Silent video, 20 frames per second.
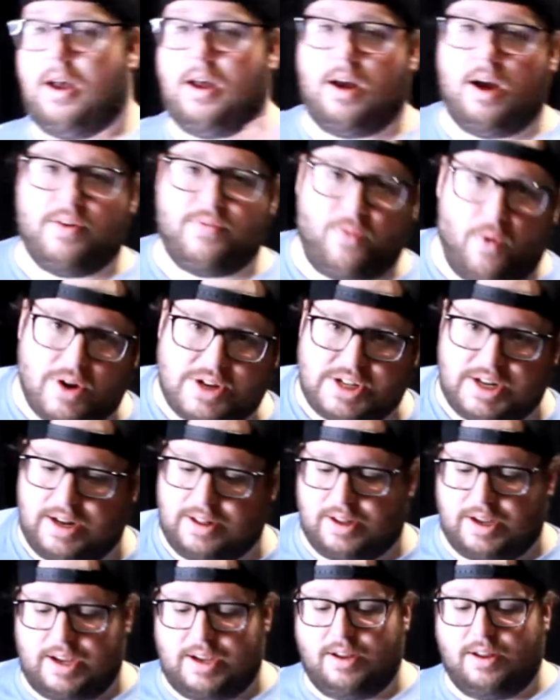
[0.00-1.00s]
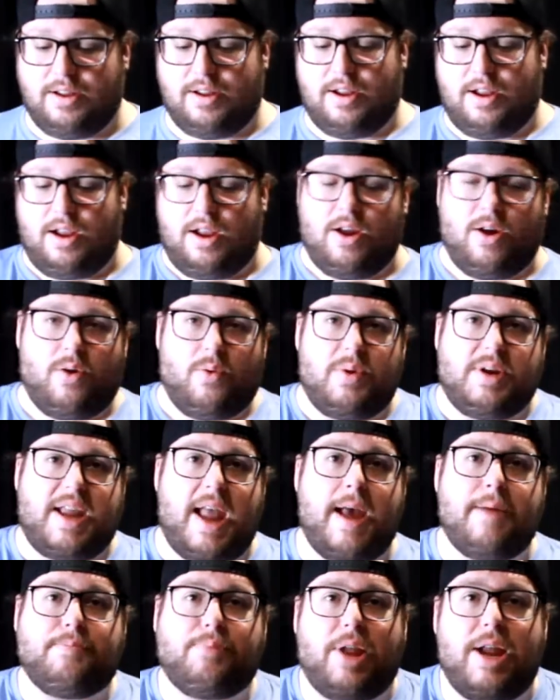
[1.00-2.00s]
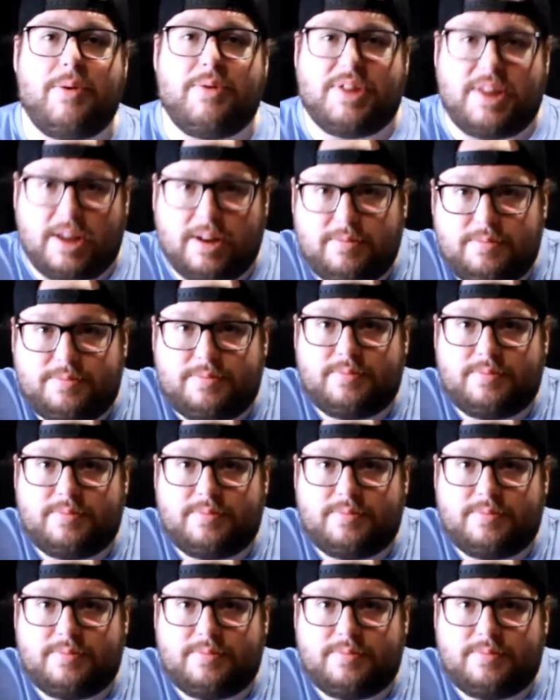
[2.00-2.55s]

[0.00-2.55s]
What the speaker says: Unfortunately, we can't play with it,